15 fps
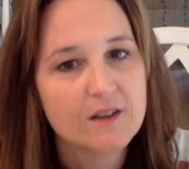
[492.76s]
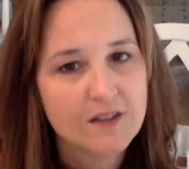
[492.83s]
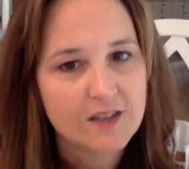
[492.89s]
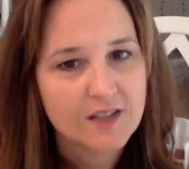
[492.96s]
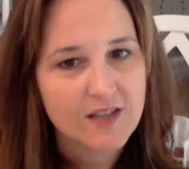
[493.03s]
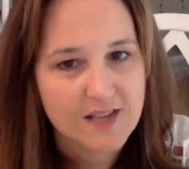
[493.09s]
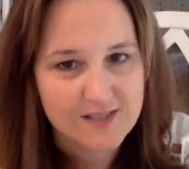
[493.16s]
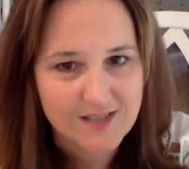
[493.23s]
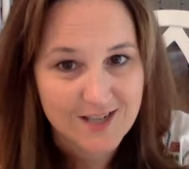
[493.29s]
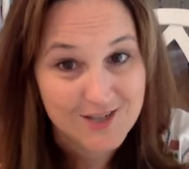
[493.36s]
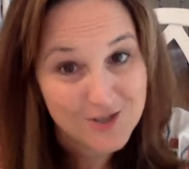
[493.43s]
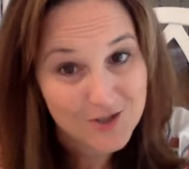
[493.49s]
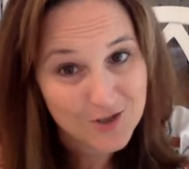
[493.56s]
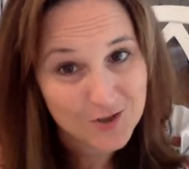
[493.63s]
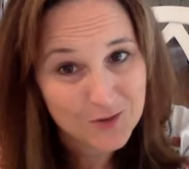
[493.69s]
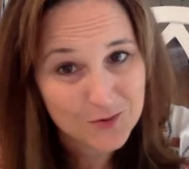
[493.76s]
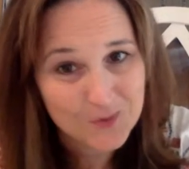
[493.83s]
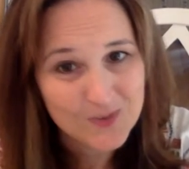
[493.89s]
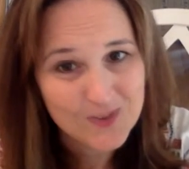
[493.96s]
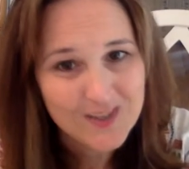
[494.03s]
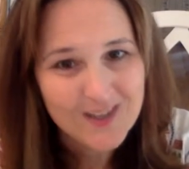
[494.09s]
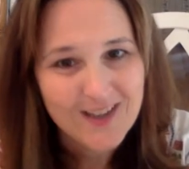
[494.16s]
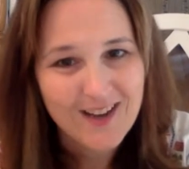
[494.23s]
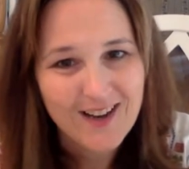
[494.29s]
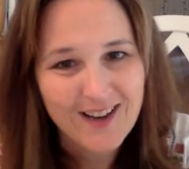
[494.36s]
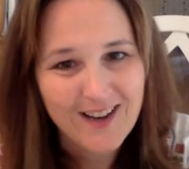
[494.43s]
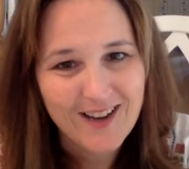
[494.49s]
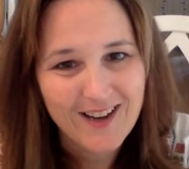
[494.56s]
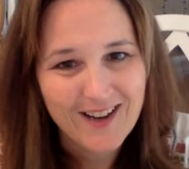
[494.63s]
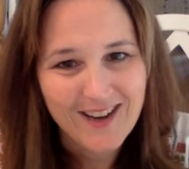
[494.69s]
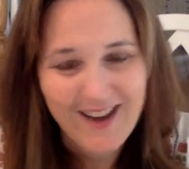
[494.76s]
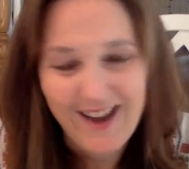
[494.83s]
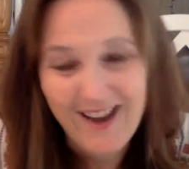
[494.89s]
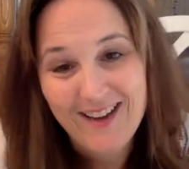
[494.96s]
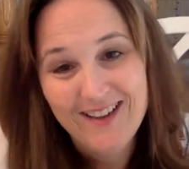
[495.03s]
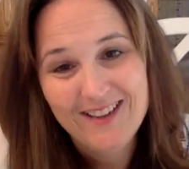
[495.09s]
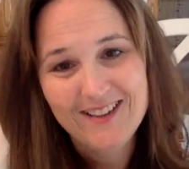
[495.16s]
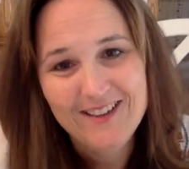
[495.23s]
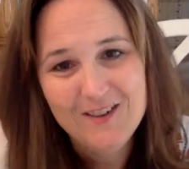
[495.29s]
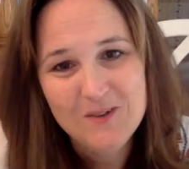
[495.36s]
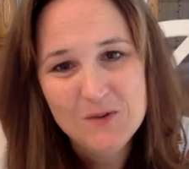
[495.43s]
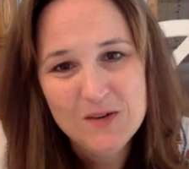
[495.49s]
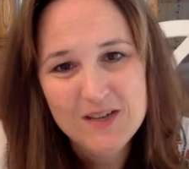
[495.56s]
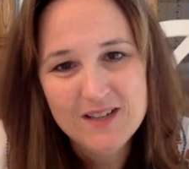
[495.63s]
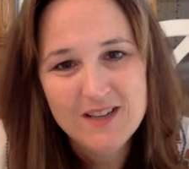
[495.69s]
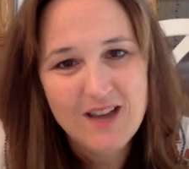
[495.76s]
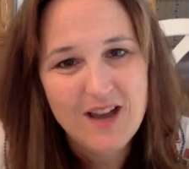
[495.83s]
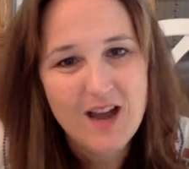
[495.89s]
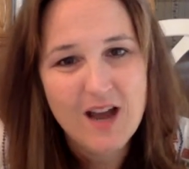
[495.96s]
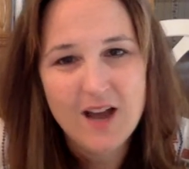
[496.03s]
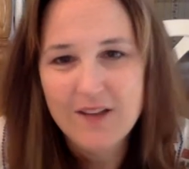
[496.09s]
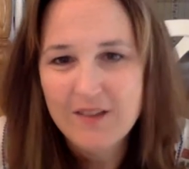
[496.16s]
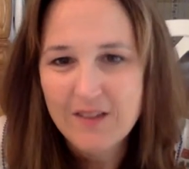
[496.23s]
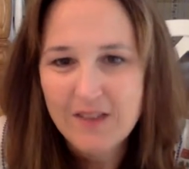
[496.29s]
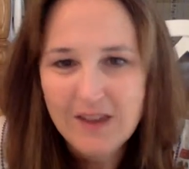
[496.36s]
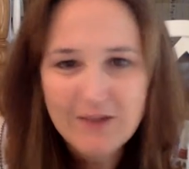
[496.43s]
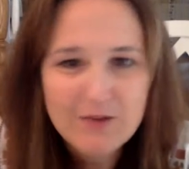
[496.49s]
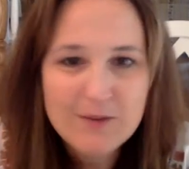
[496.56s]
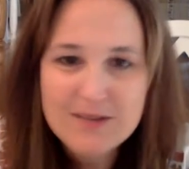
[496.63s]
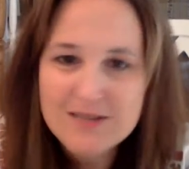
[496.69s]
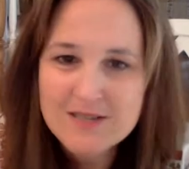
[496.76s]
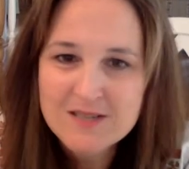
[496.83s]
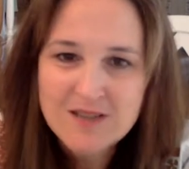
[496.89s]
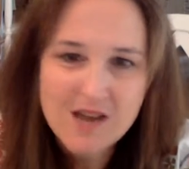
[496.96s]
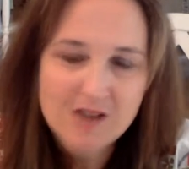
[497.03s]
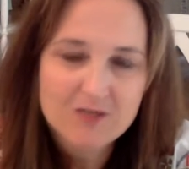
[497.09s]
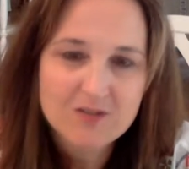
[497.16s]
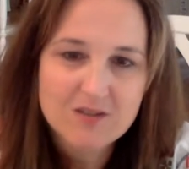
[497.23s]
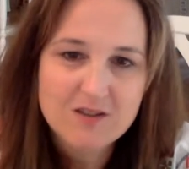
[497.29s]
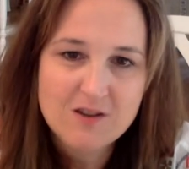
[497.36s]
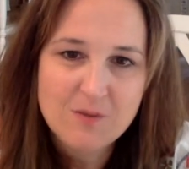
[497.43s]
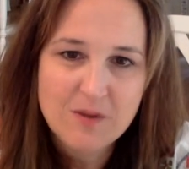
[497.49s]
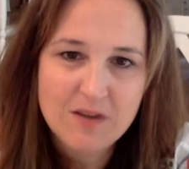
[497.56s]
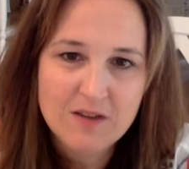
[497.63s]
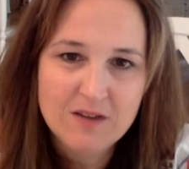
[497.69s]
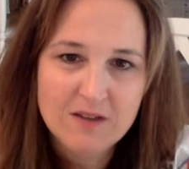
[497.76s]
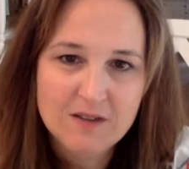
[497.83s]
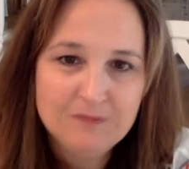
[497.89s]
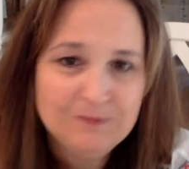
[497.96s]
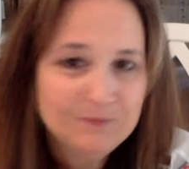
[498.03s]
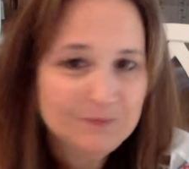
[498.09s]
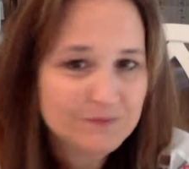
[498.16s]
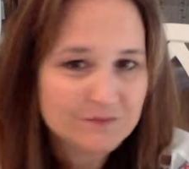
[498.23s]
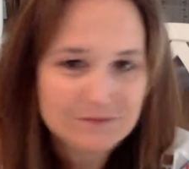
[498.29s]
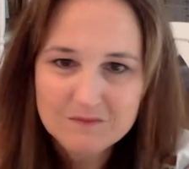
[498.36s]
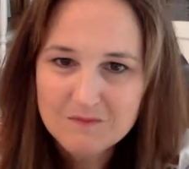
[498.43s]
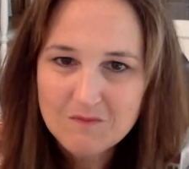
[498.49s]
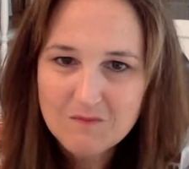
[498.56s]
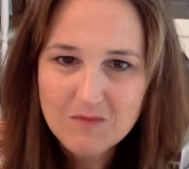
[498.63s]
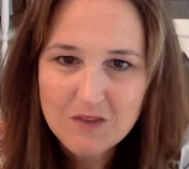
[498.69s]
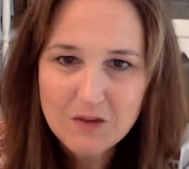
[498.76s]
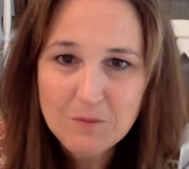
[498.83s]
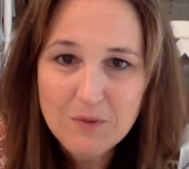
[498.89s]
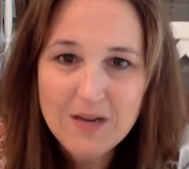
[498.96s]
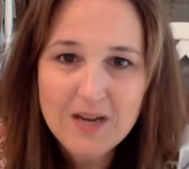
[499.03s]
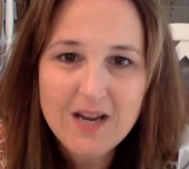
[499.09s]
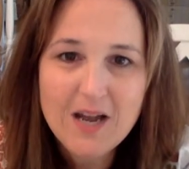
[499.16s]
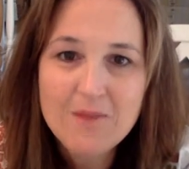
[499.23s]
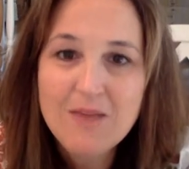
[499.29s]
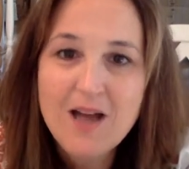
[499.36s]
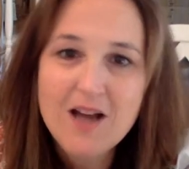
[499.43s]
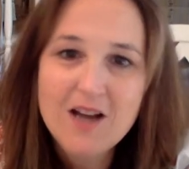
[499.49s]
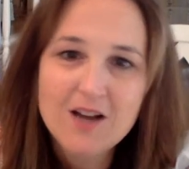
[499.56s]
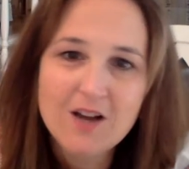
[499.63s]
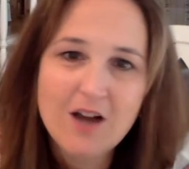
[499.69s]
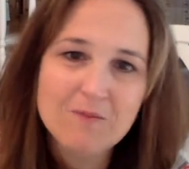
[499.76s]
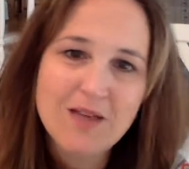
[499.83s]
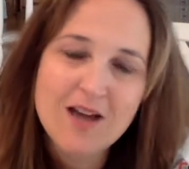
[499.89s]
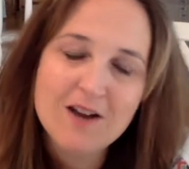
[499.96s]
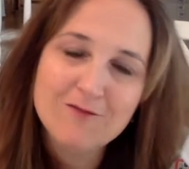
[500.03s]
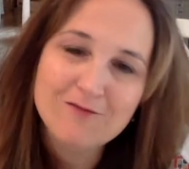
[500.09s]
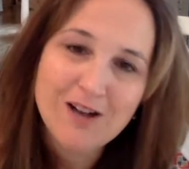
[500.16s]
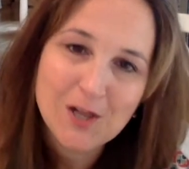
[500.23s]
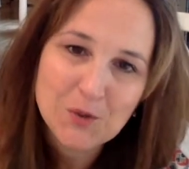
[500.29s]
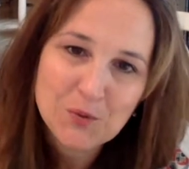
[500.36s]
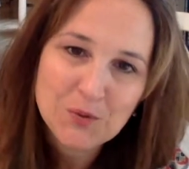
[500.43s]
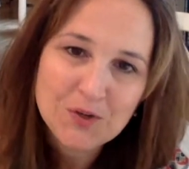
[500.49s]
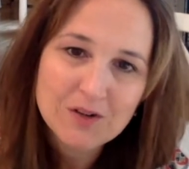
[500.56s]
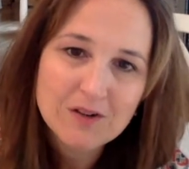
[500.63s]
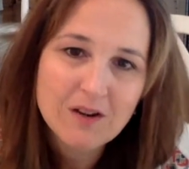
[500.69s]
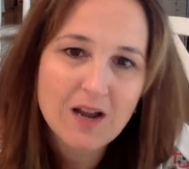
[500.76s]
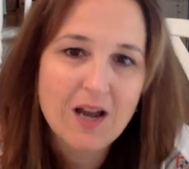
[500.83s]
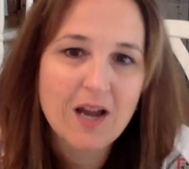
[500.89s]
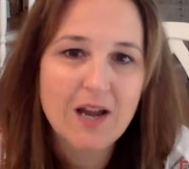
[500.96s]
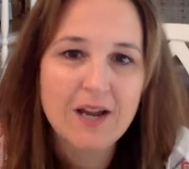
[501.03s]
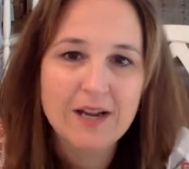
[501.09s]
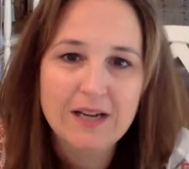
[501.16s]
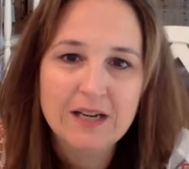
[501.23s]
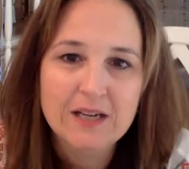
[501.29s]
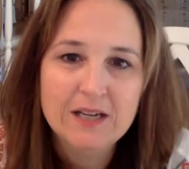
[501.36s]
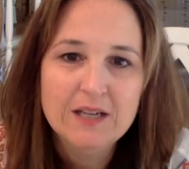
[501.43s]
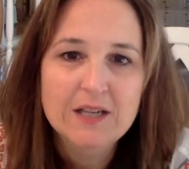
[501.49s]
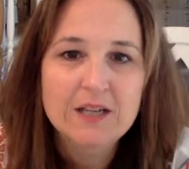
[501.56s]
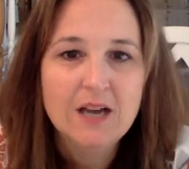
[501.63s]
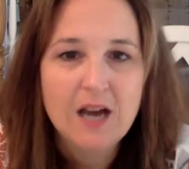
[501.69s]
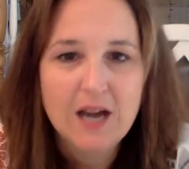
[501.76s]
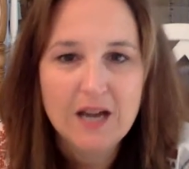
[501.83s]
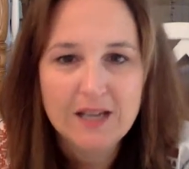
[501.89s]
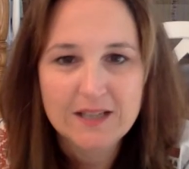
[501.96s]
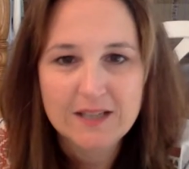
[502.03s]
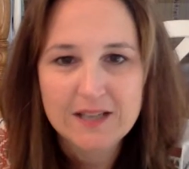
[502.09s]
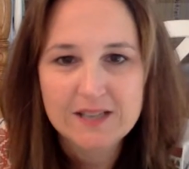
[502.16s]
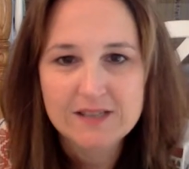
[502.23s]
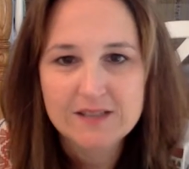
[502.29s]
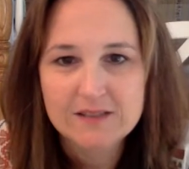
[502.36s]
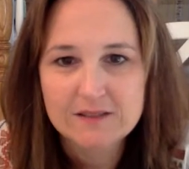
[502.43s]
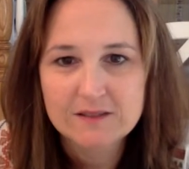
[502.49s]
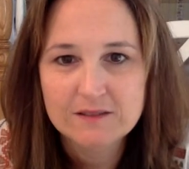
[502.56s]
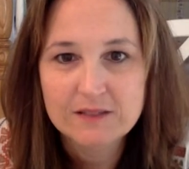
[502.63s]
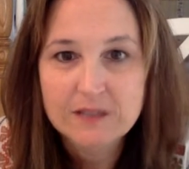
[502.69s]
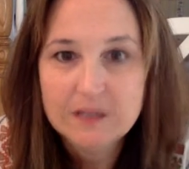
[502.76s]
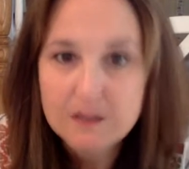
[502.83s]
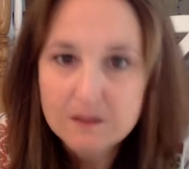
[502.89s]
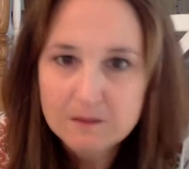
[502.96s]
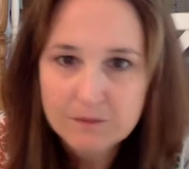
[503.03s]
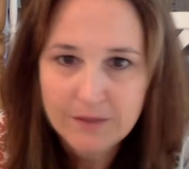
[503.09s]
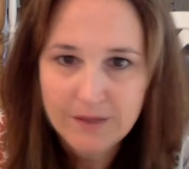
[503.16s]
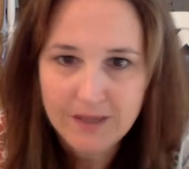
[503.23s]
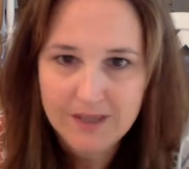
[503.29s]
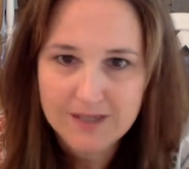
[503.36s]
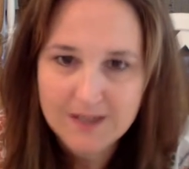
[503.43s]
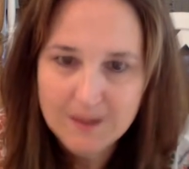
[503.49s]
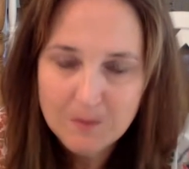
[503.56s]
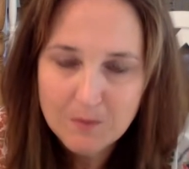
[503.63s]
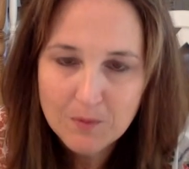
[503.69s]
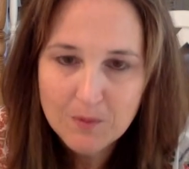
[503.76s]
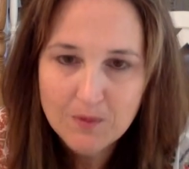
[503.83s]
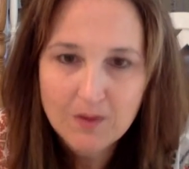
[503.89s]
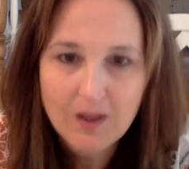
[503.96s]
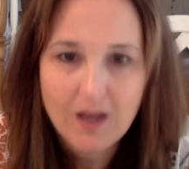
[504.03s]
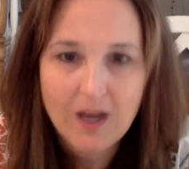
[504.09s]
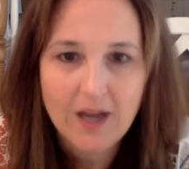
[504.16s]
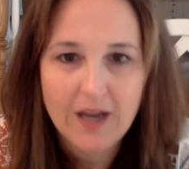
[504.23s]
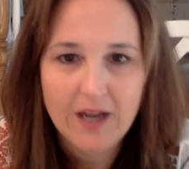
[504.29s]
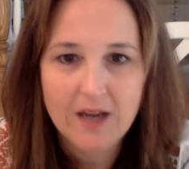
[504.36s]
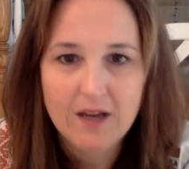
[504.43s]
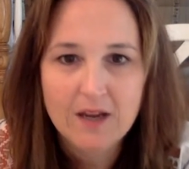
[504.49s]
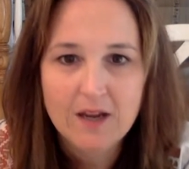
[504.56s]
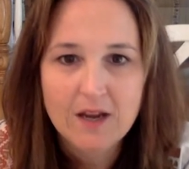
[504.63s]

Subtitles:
Yes, I do. You know what? Everybody's entitled to their opinion, but I'm not a follower. I like to lead by example. I